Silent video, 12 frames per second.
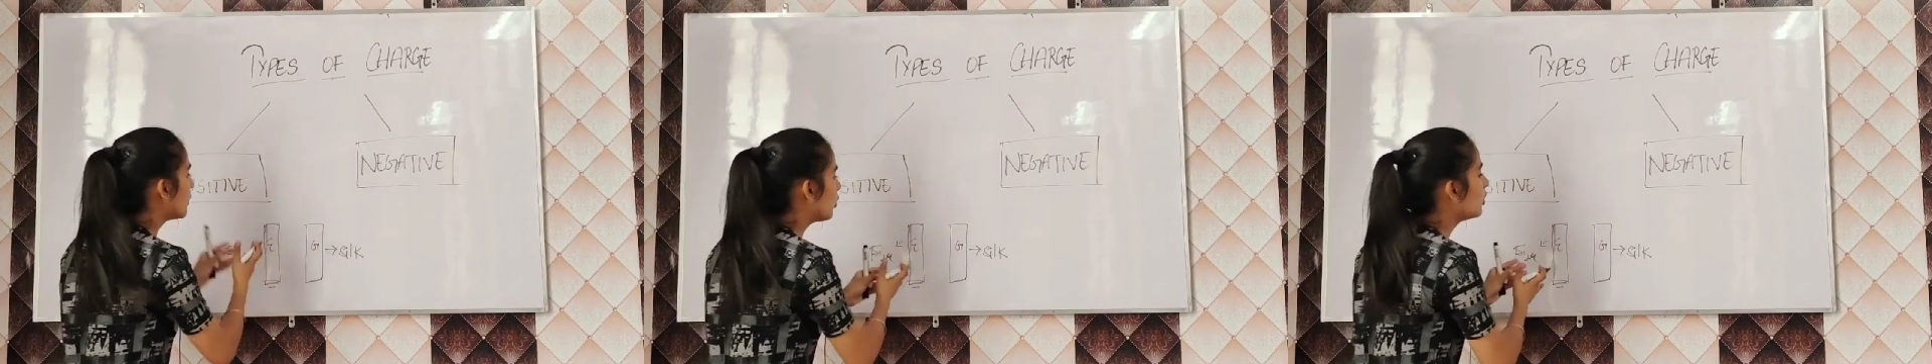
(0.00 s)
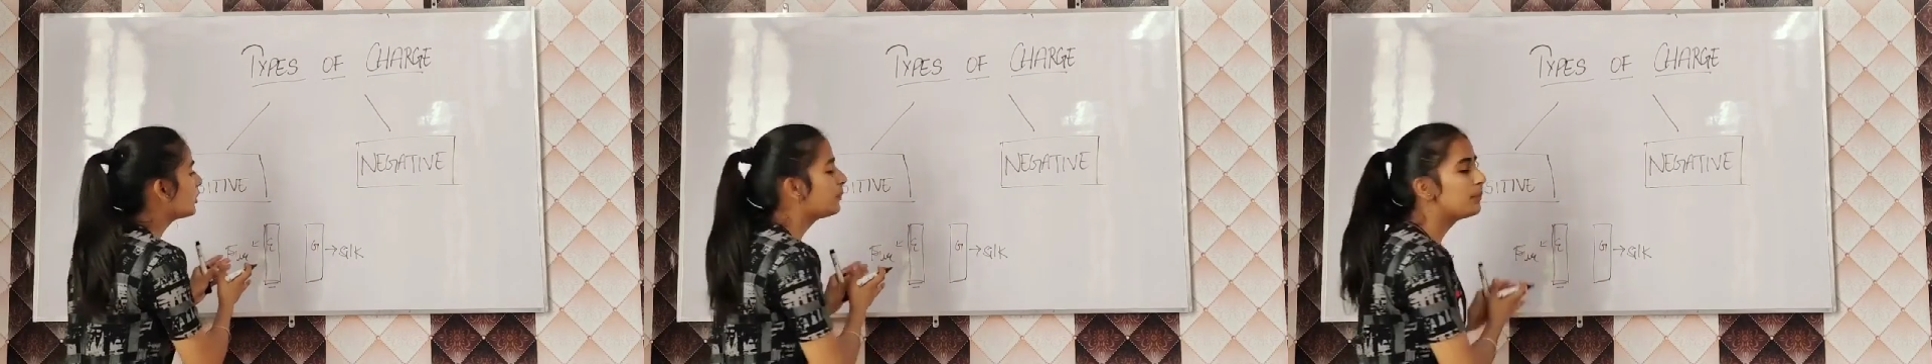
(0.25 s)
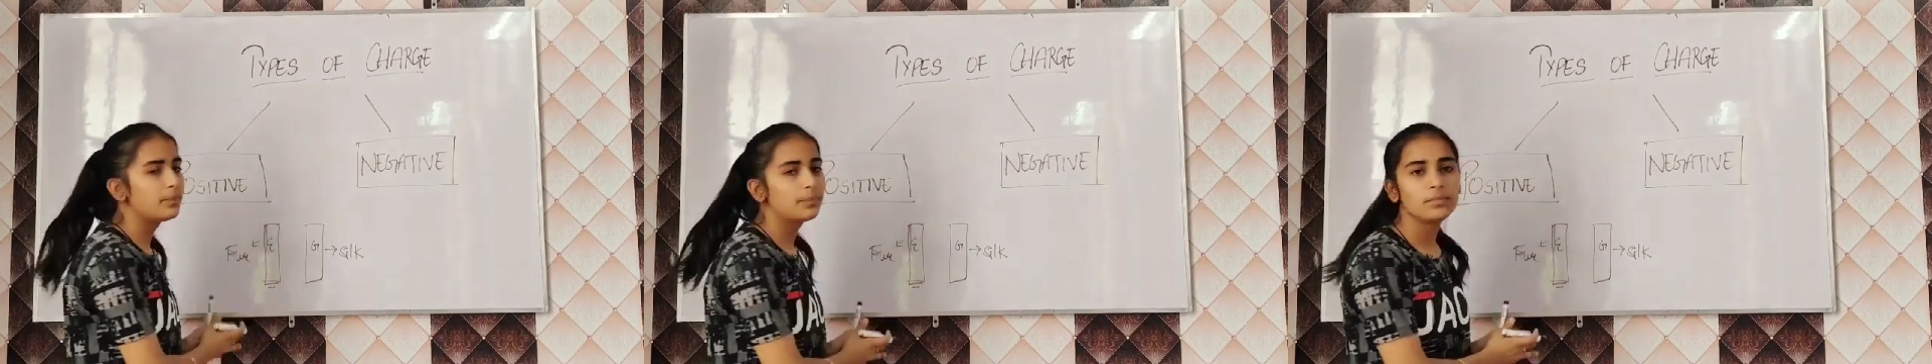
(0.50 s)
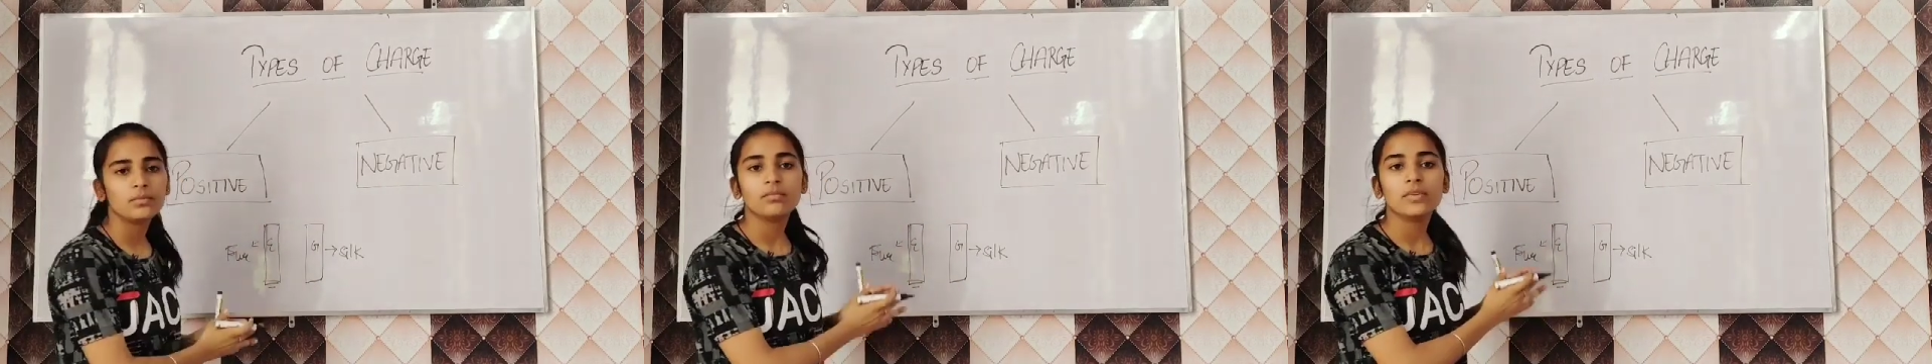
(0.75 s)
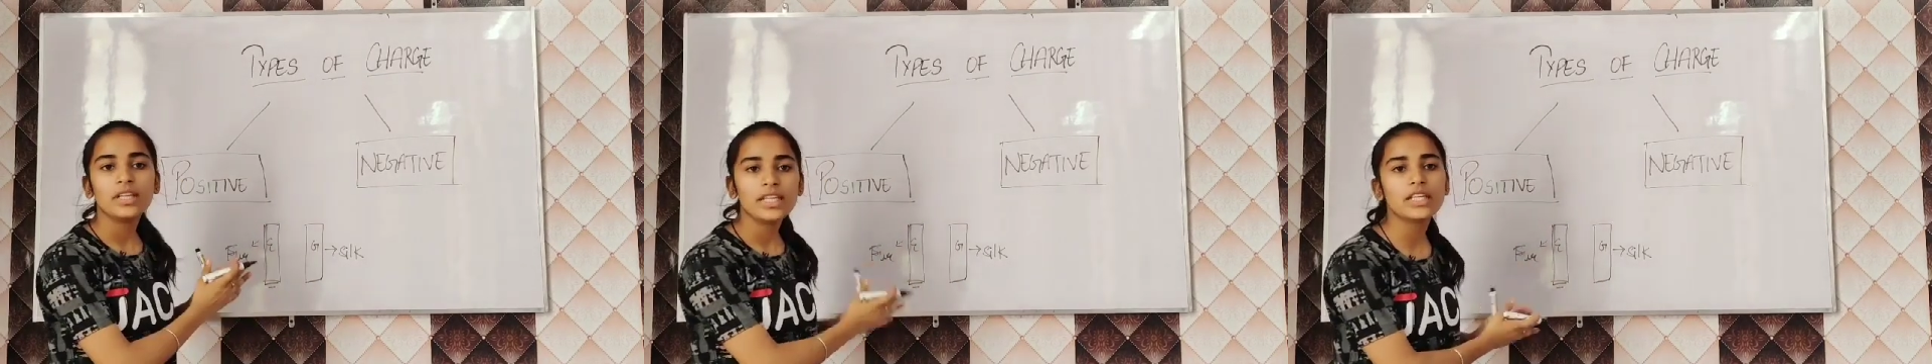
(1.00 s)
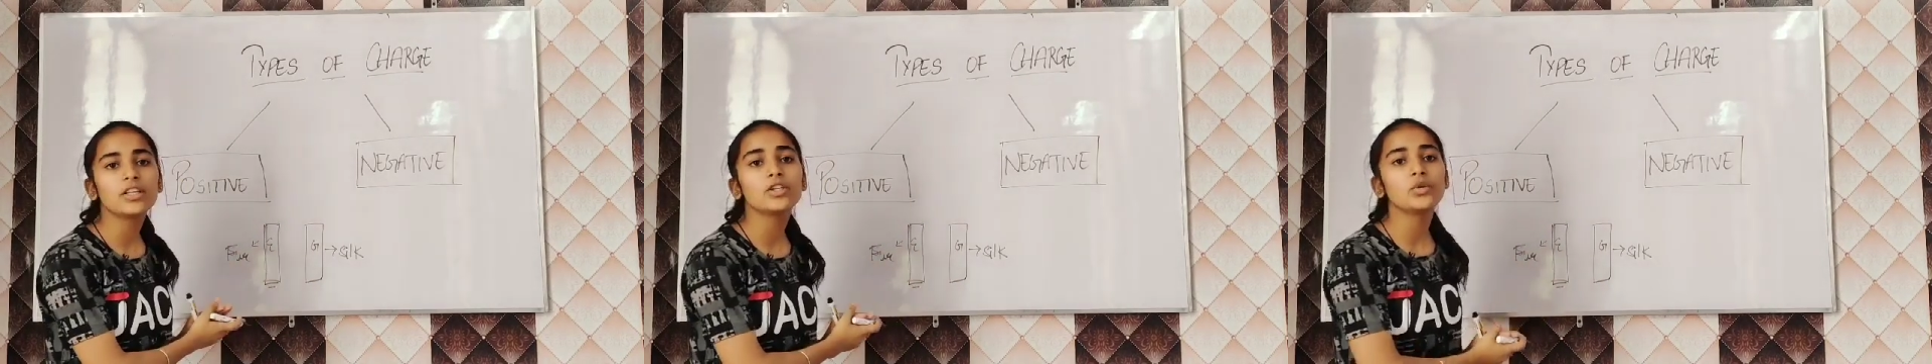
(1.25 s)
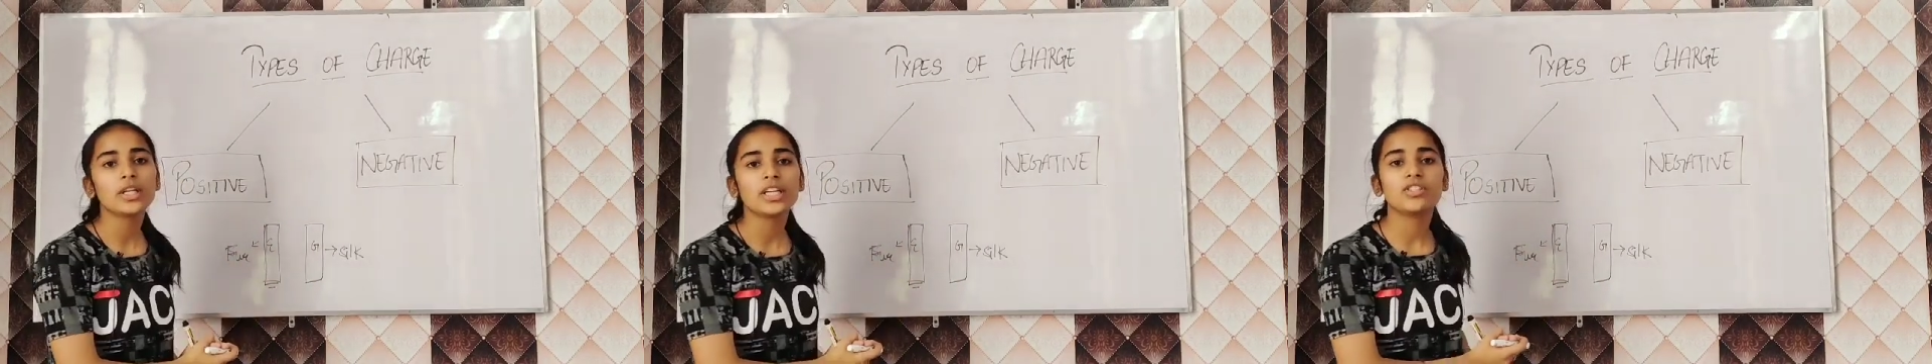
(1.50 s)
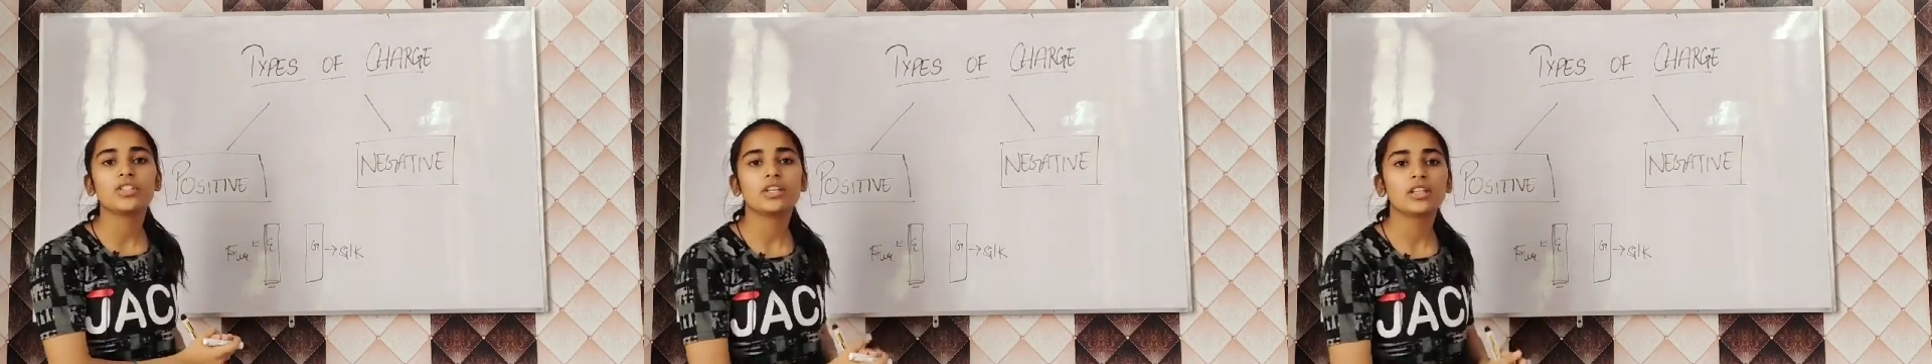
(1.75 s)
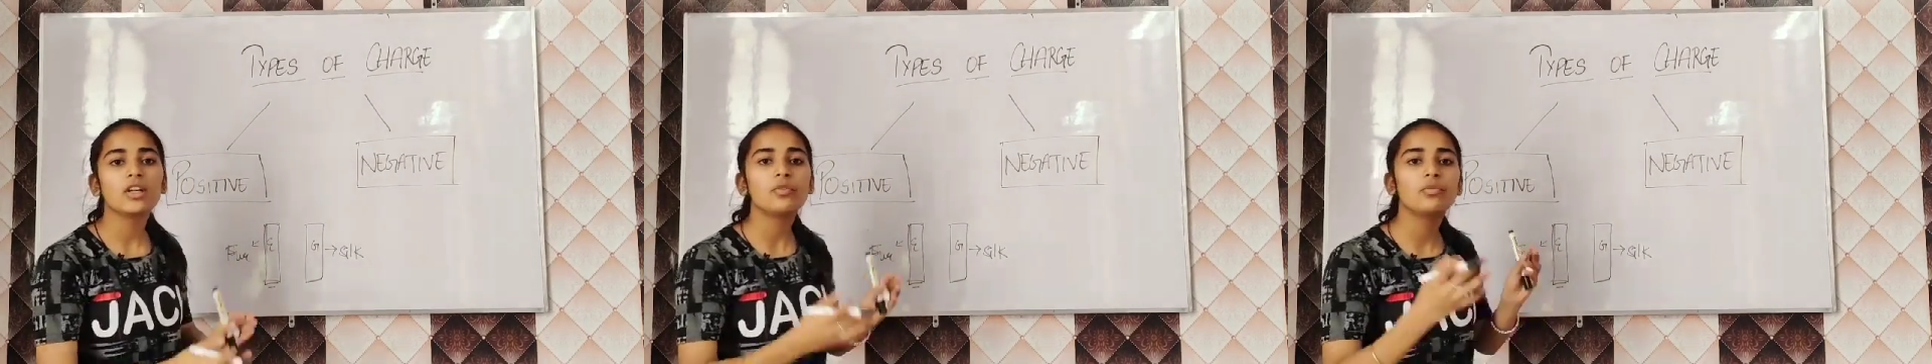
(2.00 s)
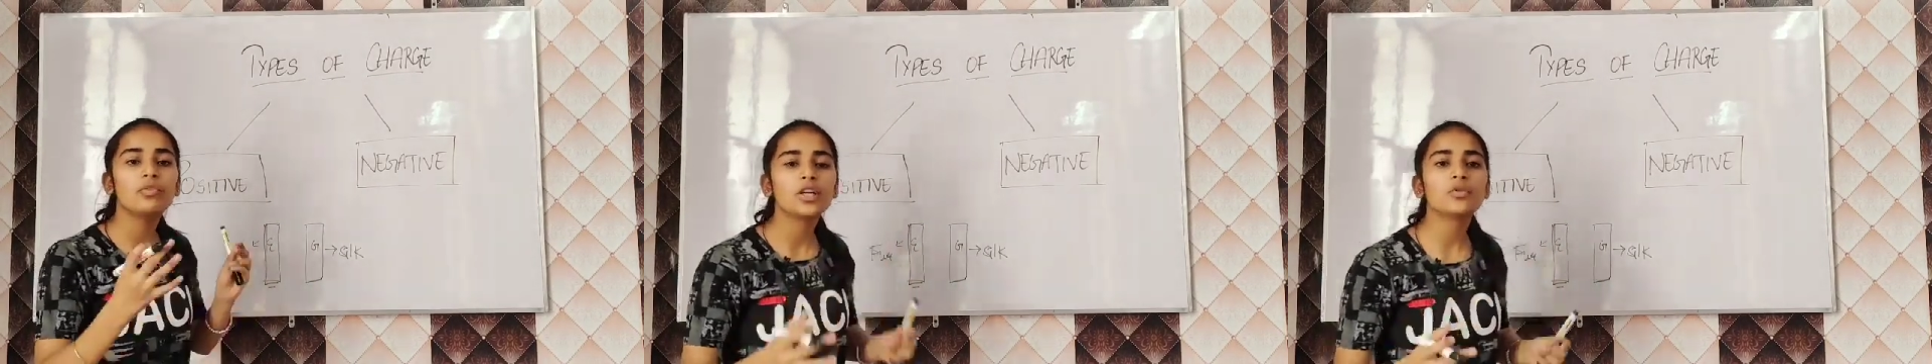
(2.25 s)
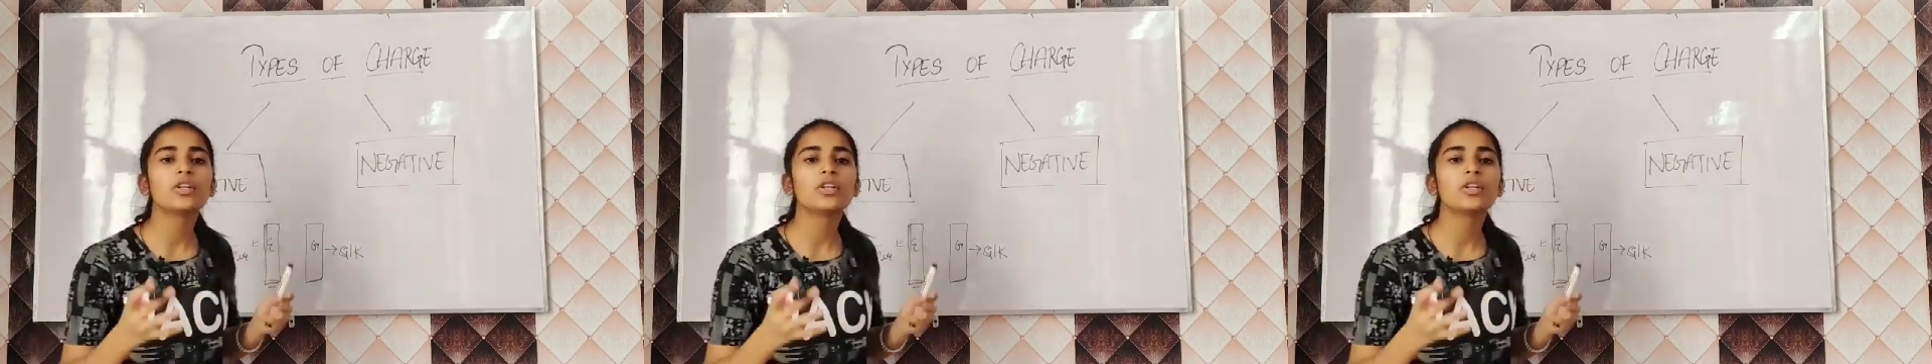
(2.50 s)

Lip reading: brought near to each other, what